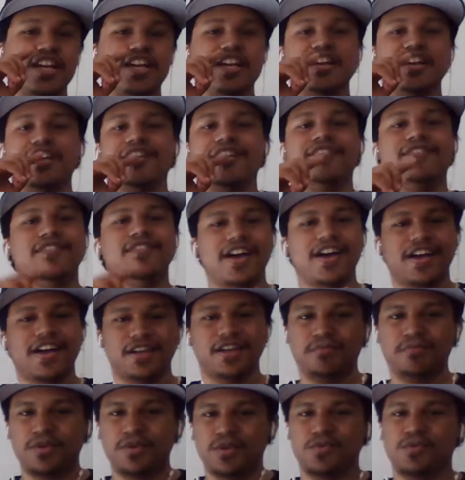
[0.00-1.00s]

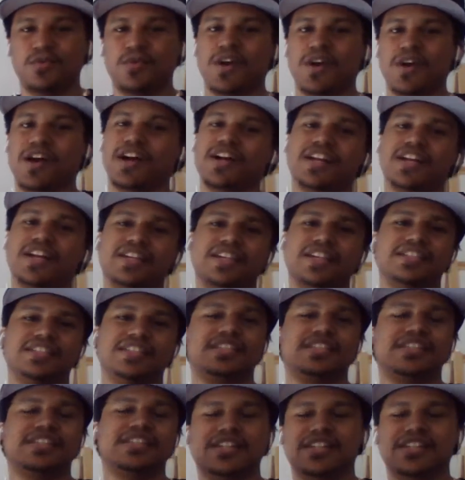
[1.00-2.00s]
environment wise,
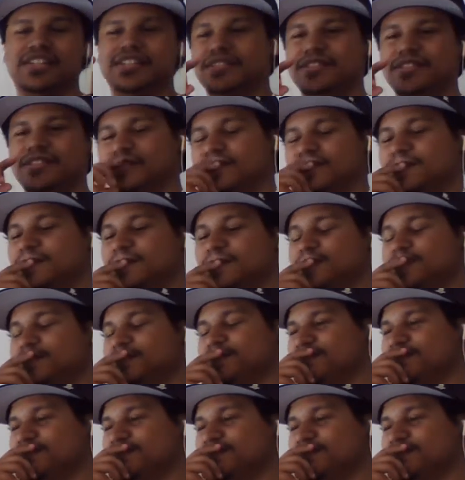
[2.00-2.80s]
um,